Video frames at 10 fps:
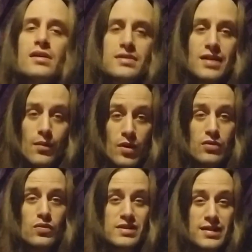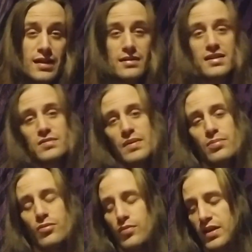Someone was telling these
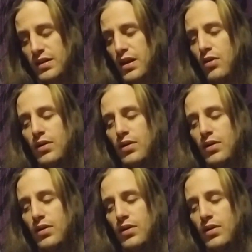people where to go.